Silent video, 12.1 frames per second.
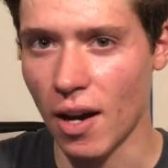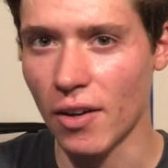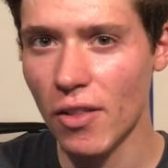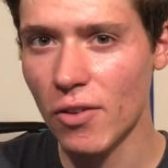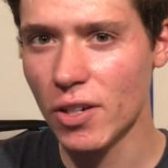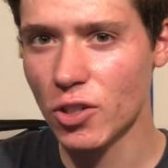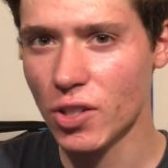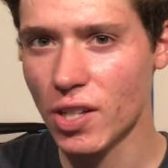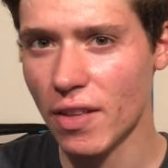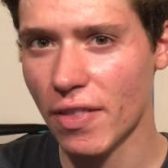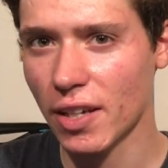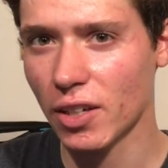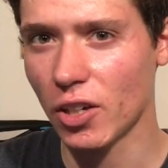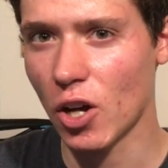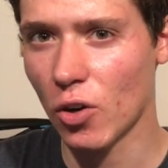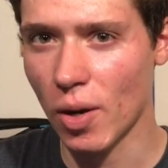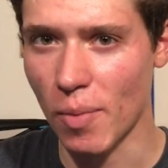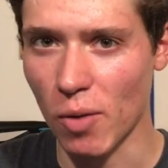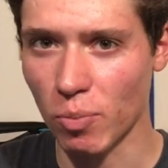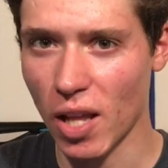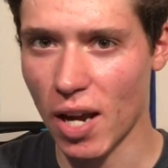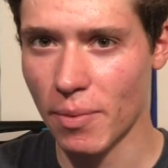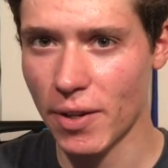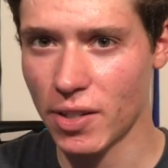Another interesting thing to note about
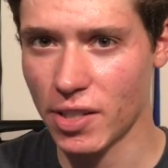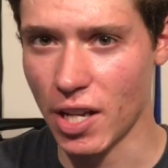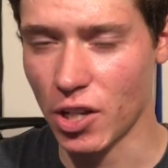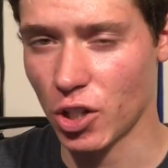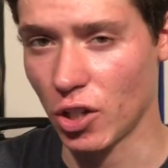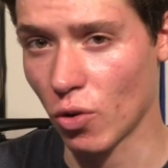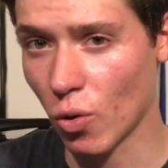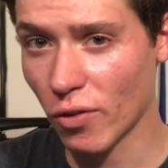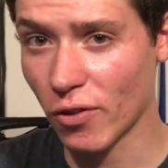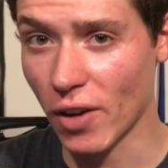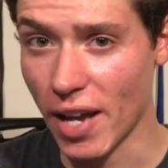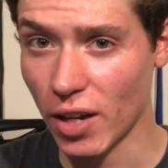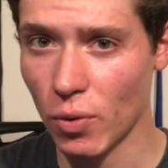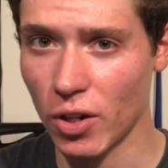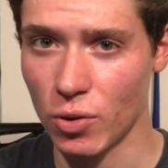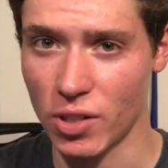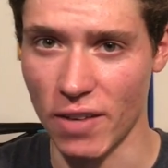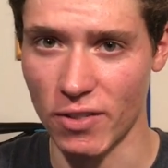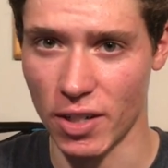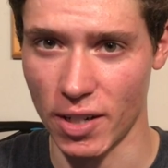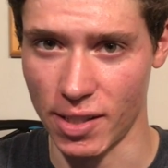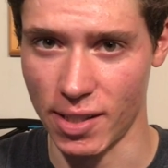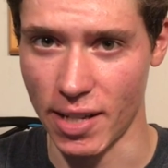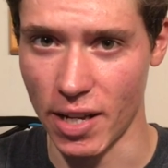block periodization, or for anyone who's ever
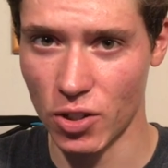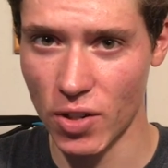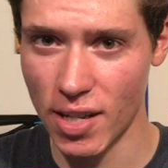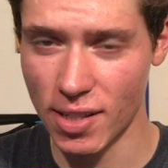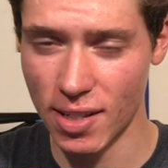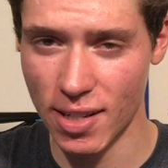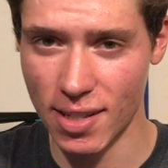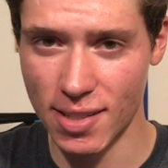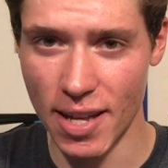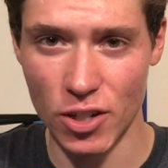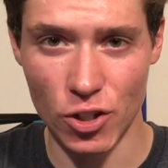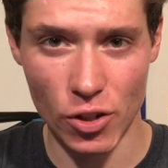done a stage race, is that